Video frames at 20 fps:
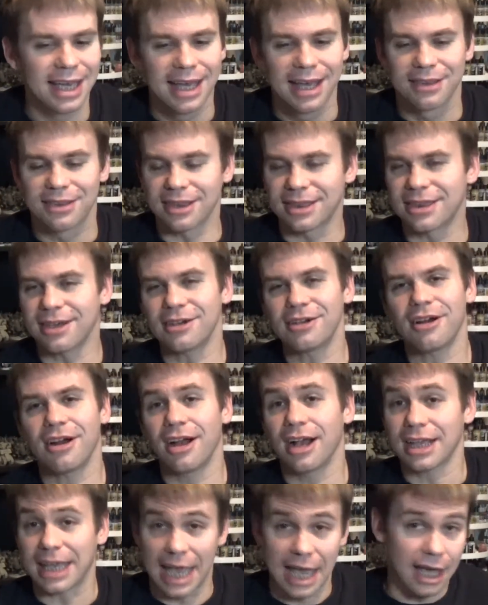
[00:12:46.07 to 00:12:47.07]
The
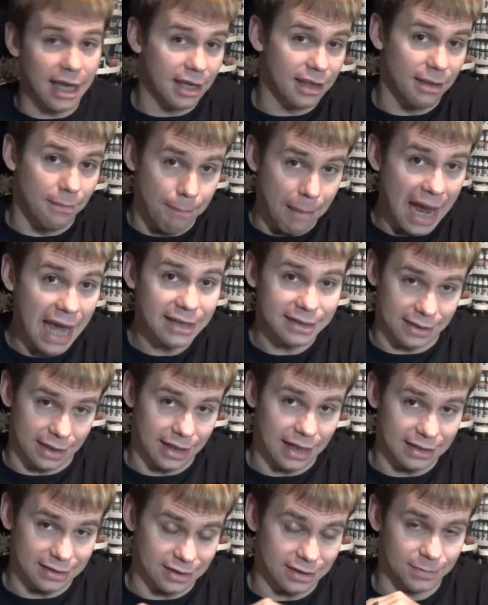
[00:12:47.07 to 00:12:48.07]
Thunderhawk and the Manta
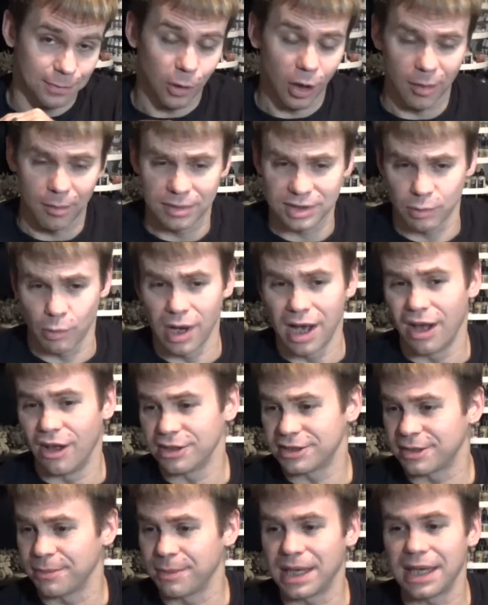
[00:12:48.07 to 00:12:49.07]
has this problem as
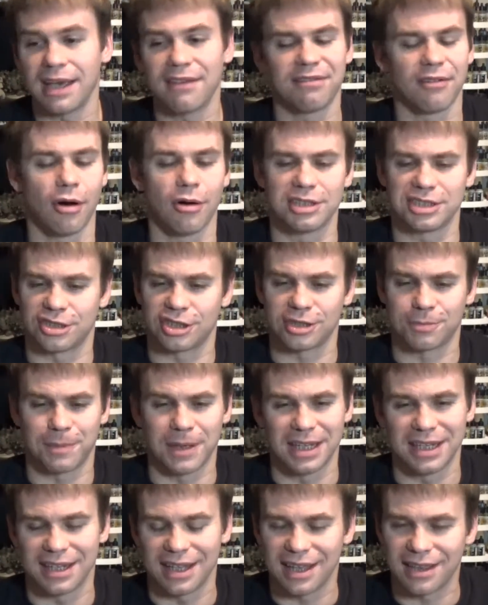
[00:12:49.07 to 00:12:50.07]
well. To me, have always just
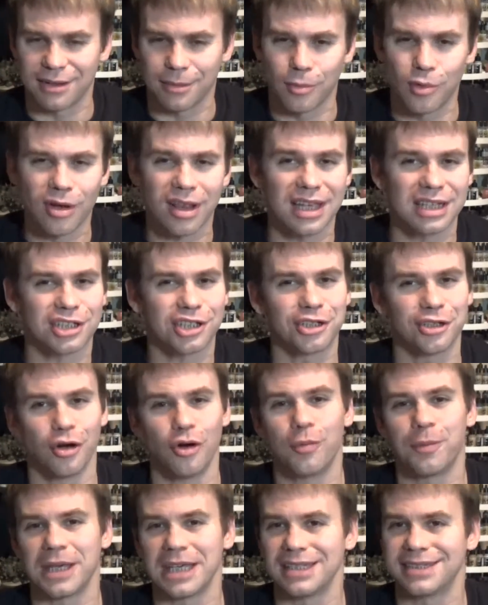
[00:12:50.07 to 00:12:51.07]
been, they're more like
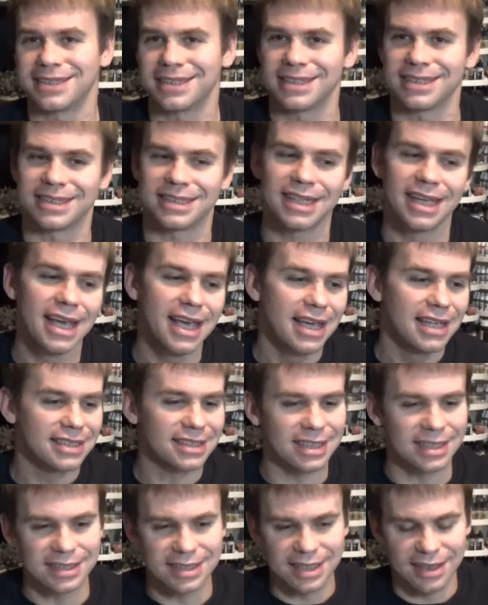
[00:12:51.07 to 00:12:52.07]
showpieces.
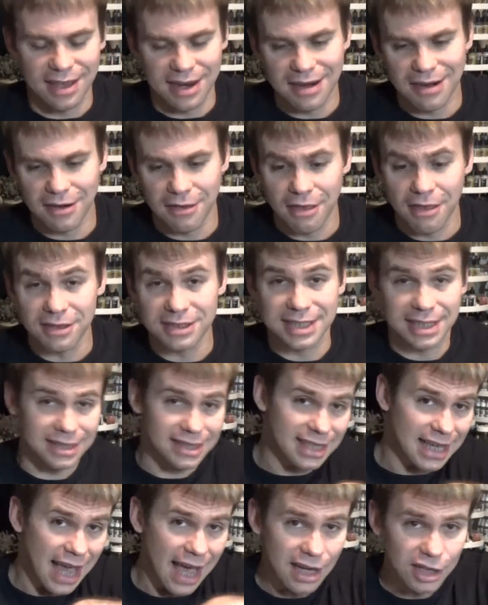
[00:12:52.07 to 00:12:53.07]
Since
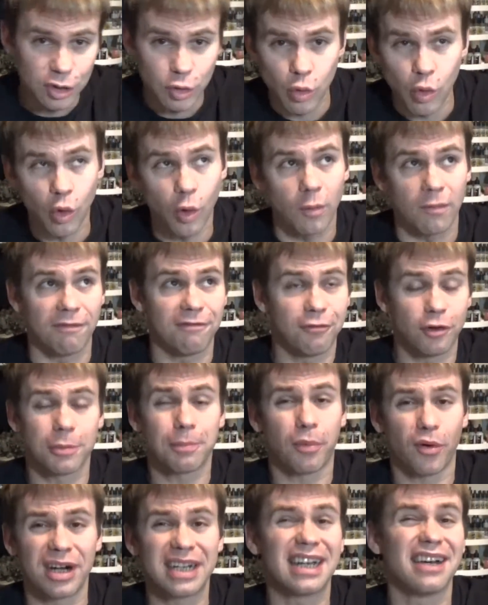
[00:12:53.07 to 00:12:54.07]
the actual
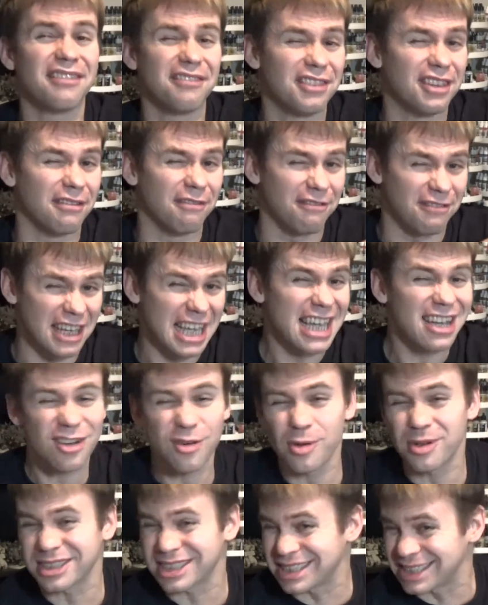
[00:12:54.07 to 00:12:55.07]
footprint of the
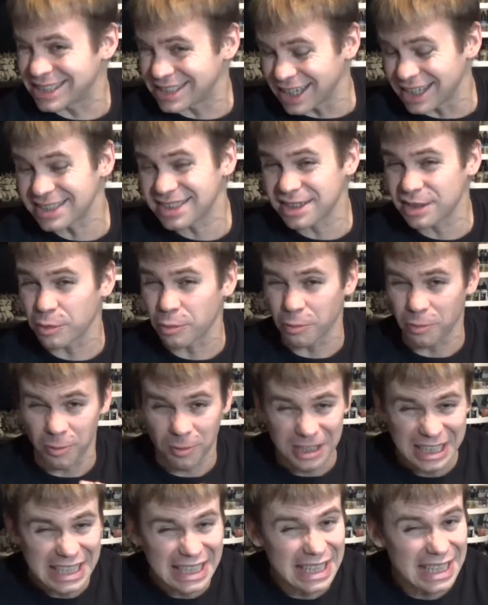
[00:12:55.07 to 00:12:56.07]
vehicle doesn't
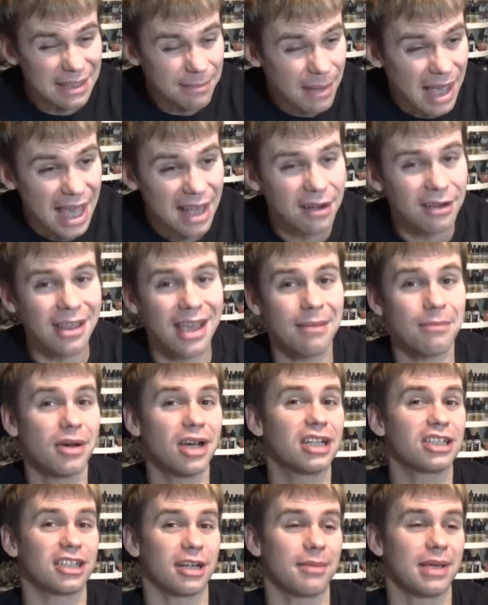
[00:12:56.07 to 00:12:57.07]
really matter that
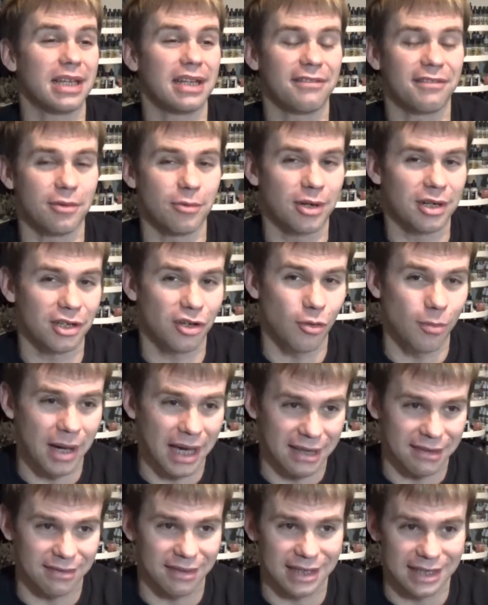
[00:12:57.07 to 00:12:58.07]
much. I mean, if you want to go
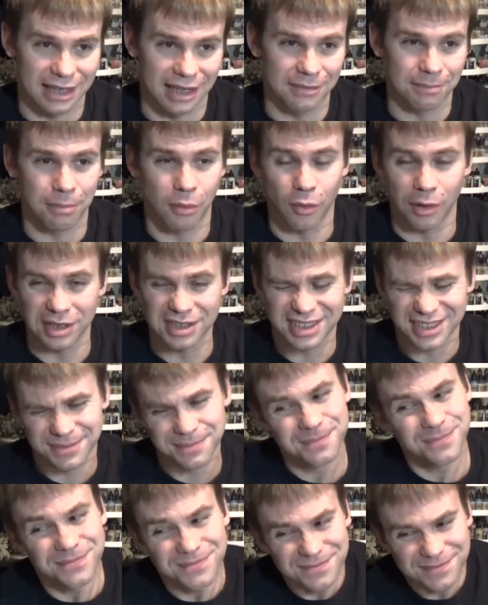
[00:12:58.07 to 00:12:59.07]
by the gun
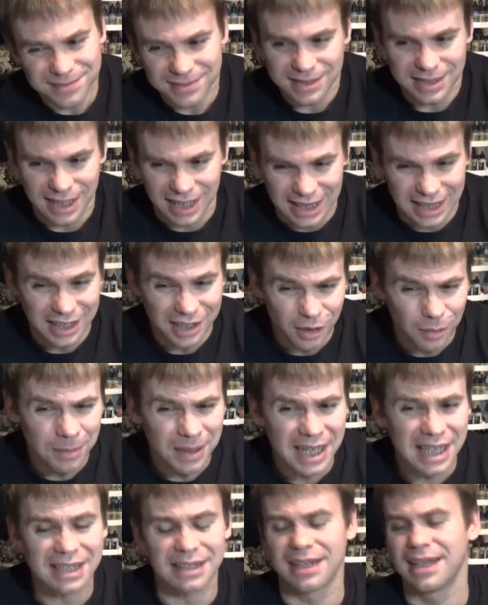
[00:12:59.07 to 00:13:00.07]
ports a little
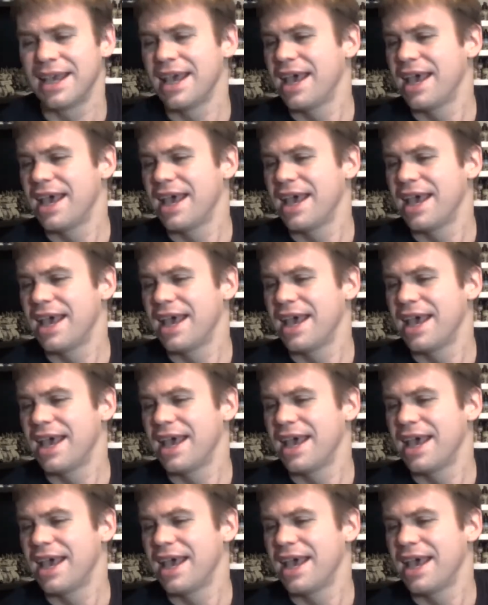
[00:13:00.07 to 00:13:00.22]
bit,